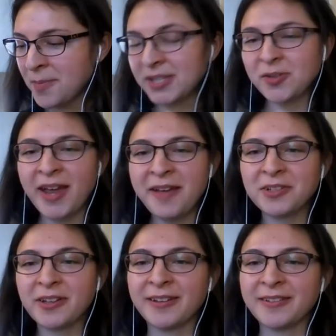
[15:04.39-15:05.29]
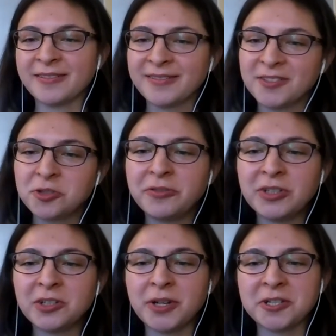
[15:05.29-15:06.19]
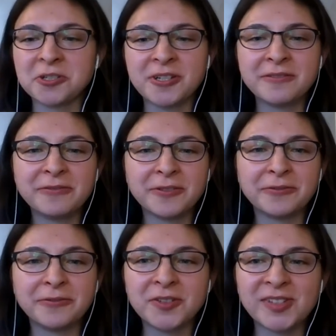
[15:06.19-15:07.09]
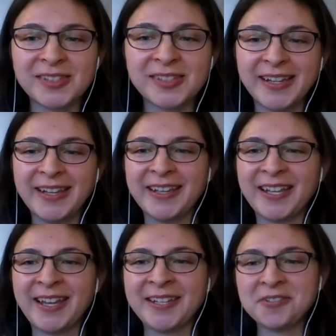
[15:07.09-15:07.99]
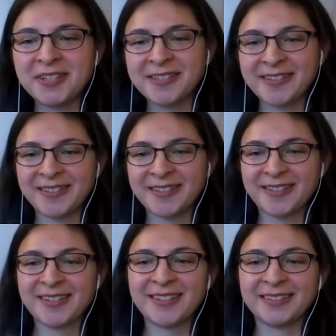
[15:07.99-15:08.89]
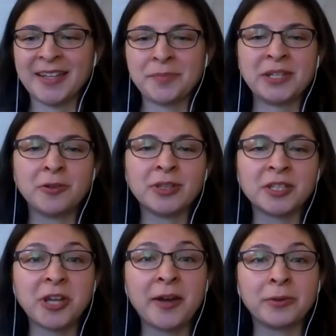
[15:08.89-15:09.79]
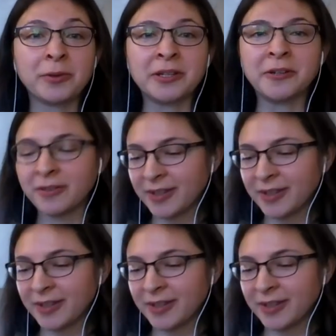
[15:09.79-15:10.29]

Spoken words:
So I have a trivia question for folks, and you can let me know in the chat window.